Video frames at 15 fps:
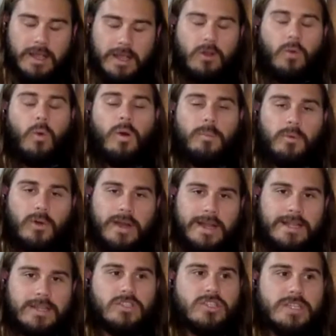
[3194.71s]

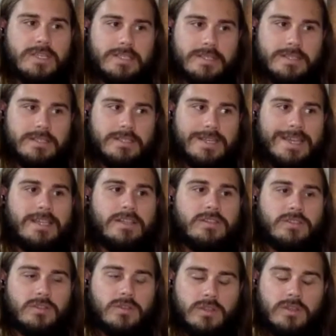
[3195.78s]
incorporating Jesus
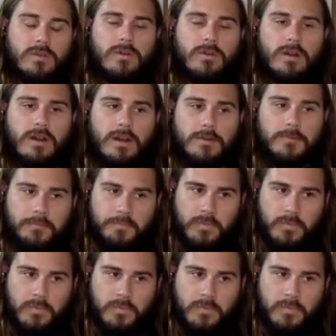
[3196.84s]
into your